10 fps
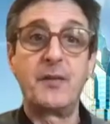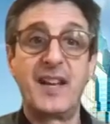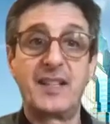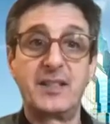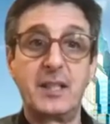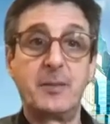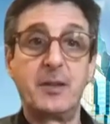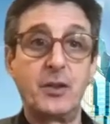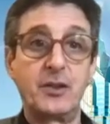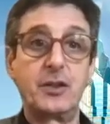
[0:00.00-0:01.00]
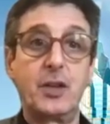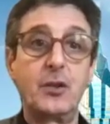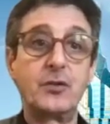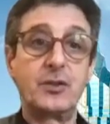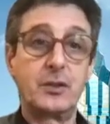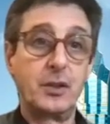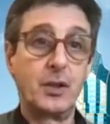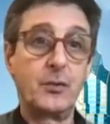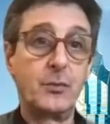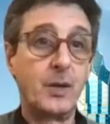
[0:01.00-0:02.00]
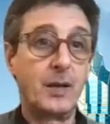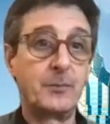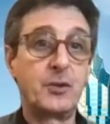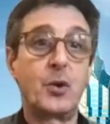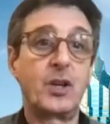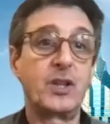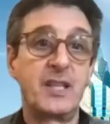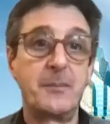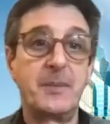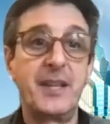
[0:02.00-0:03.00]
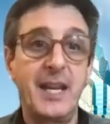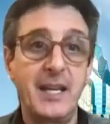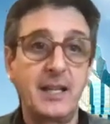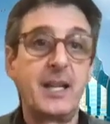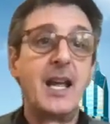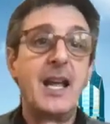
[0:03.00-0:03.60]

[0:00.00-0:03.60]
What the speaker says: vaccines because no shortcuts have been taken.